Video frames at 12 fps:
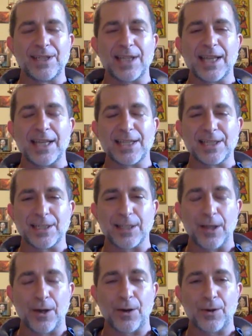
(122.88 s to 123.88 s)
that they
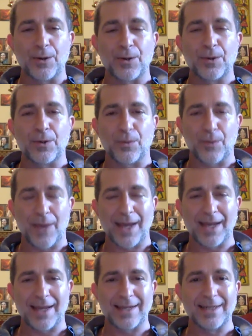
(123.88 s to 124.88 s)
slow
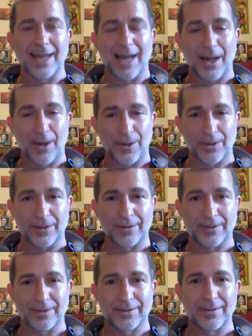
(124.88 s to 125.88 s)
way down.
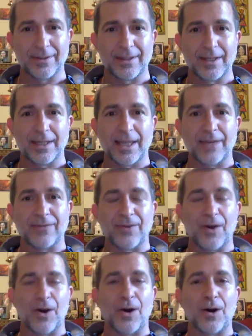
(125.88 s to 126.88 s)
They
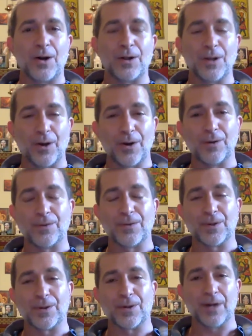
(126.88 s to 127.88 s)
fall
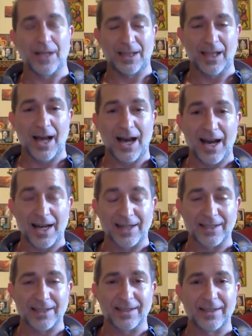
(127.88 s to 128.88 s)
over a lot.
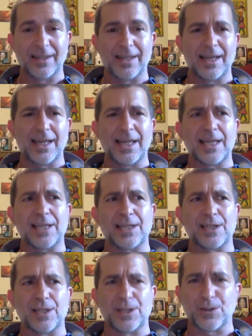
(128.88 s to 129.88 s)

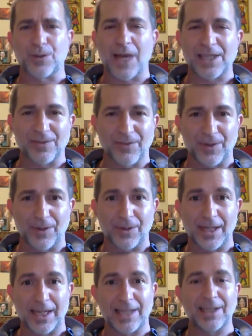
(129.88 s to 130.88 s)
It's stressful,
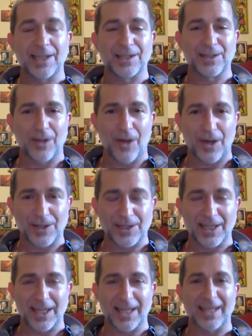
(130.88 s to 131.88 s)
it's
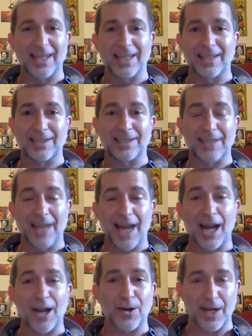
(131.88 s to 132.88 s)
exhausting, it's
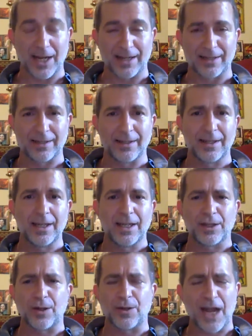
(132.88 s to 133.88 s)
tiring.
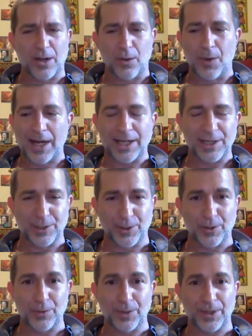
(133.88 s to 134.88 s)
They're not quite
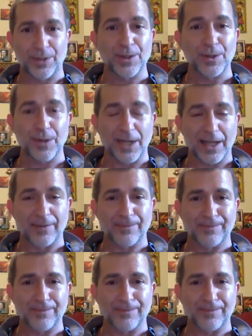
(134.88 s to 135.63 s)
sure what they're doing.